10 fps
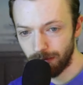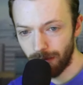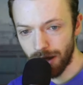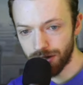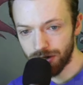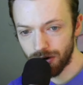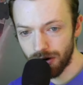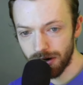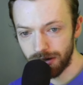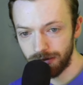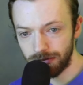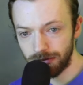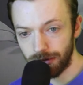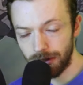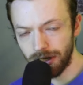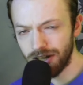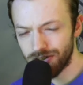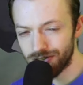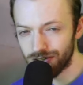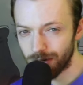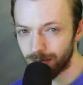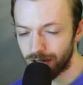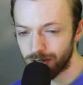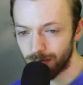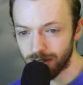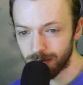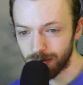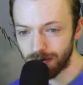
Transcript: magic are, in the nicest interpretation possible,